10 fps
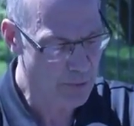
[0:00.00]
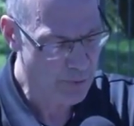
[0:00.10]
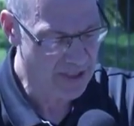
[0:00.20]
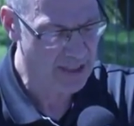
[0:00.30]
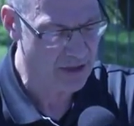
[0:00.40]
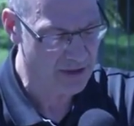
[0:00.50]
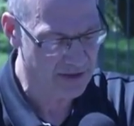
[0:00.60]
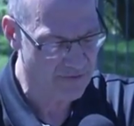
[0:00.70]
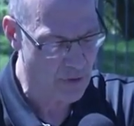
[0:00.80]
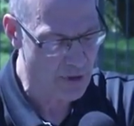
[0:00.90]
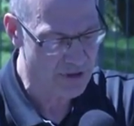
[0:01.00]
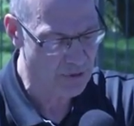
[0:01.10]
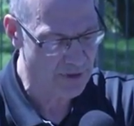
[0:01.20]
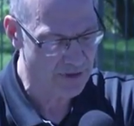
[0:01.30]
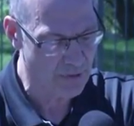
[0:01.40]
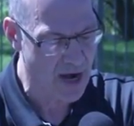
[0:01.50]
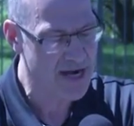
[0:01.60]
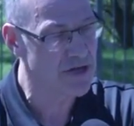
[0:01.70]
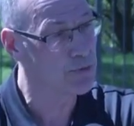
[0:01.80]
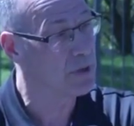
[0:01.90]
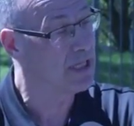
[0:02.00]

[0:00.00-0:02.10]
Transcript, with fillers: really looking forward to it. The riders will